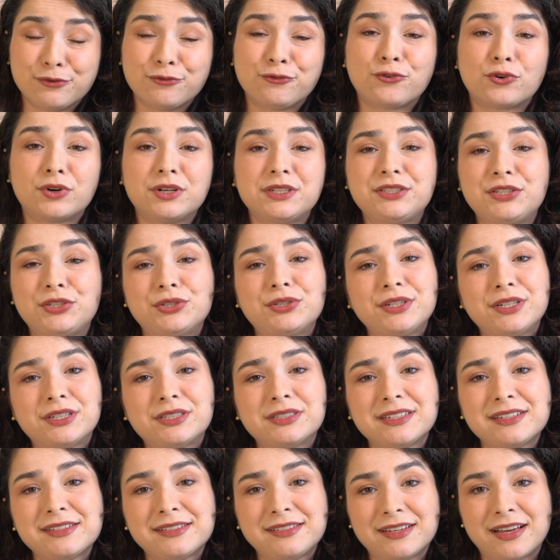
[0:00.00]
for interior
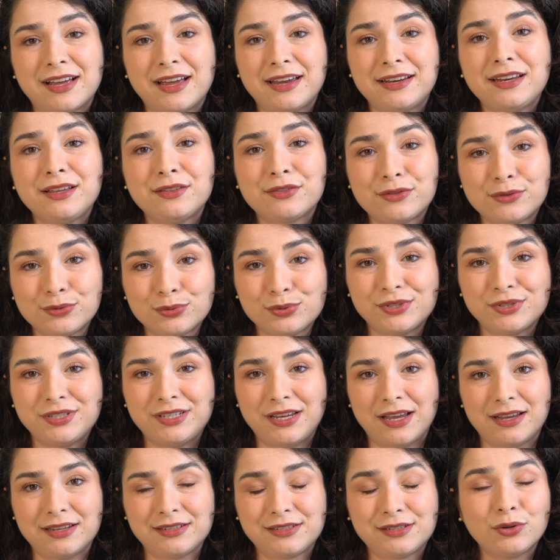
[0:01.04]
design
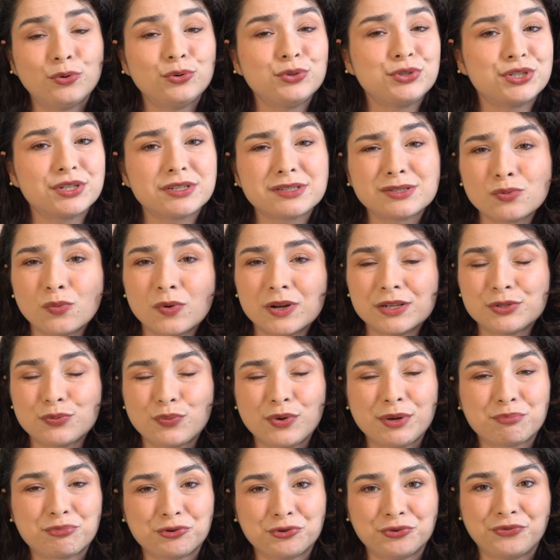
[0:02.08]
enthusiasts who just want to
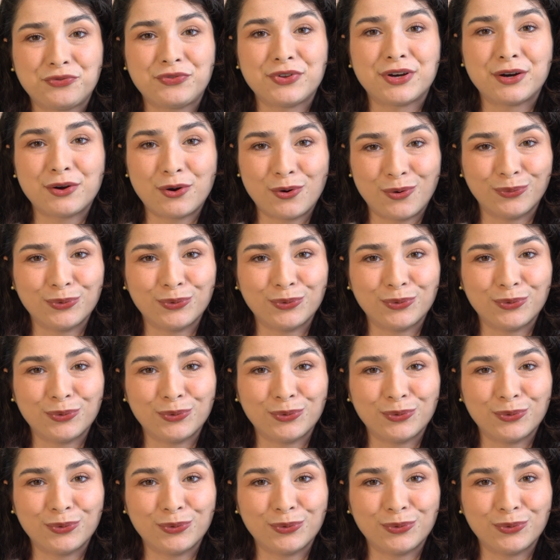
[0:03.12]
improve their own